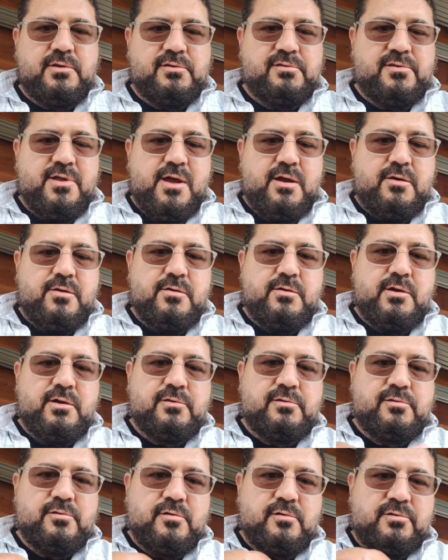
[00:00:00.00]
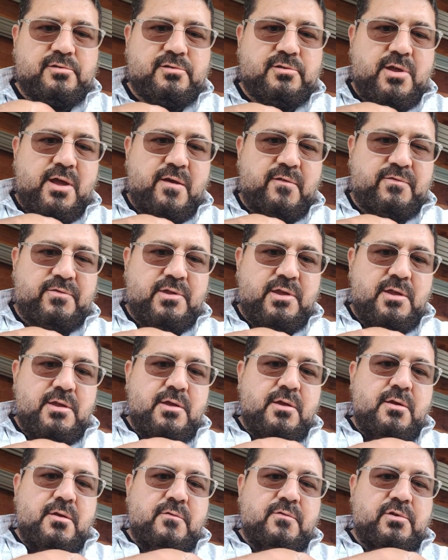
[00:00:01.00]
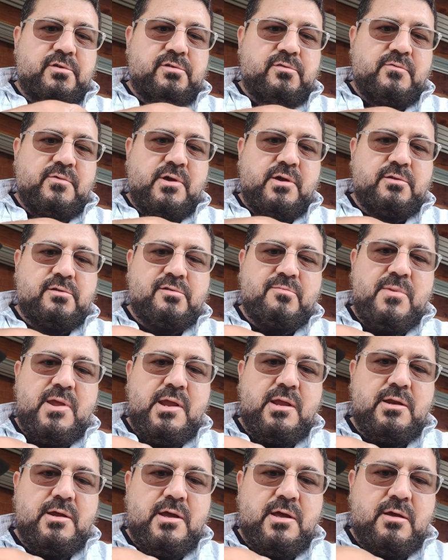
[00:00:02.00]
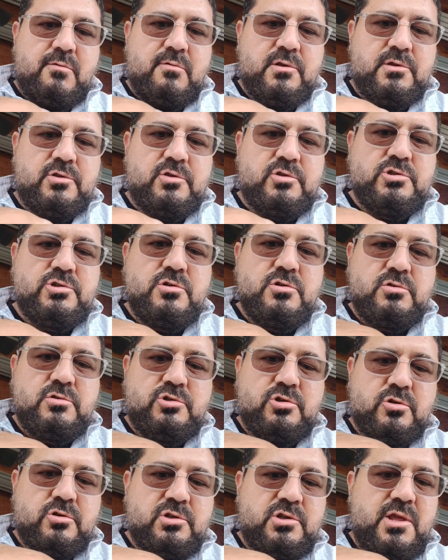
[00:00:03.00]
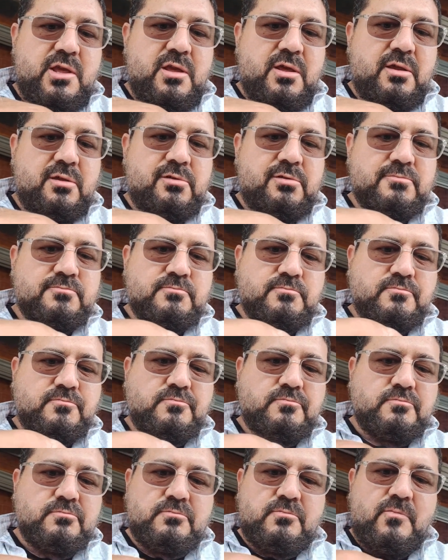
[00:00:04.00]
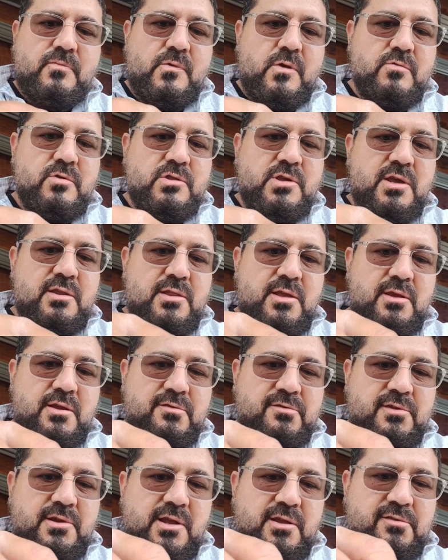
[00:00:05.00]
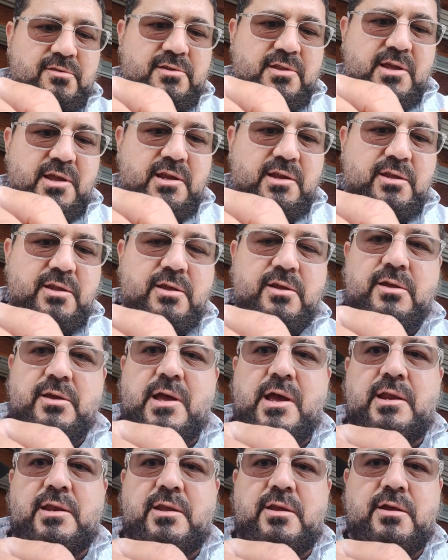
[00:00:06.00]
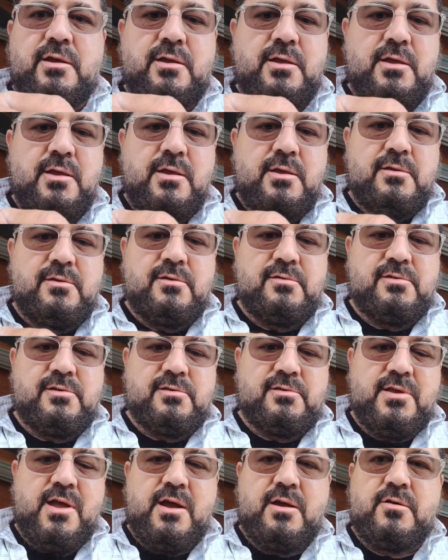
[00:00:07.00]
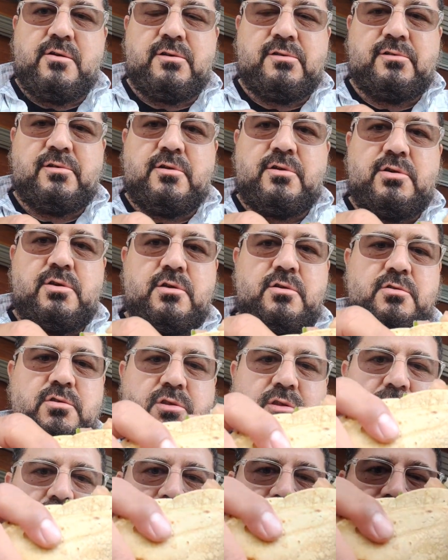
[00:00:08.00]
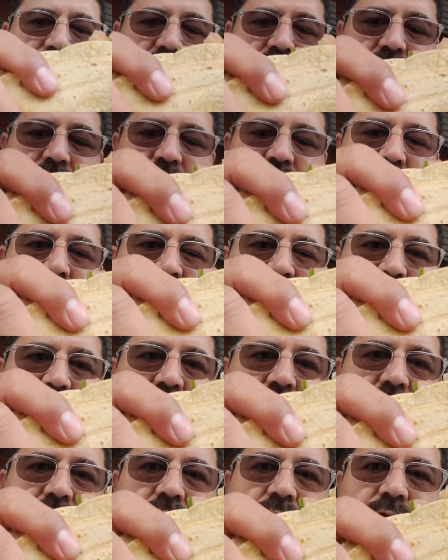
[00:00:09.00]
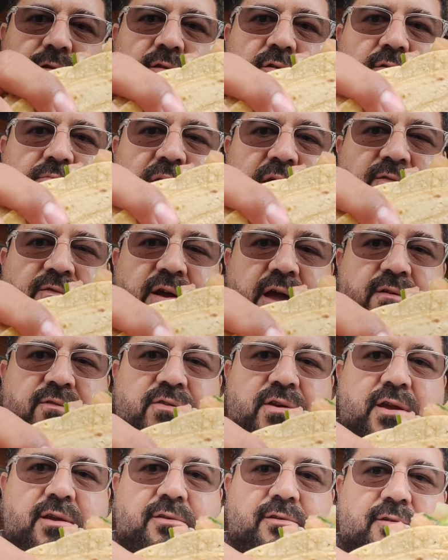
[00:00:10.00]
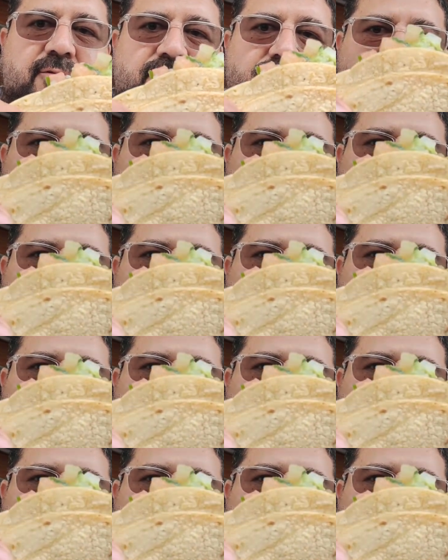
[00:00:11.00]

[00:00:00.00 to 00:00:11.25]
This taco is so stuffed. First of all, it's made with two tortillas, which I think is an excellent idea since this taco is so huge. Let's see if I can get this into my fat face.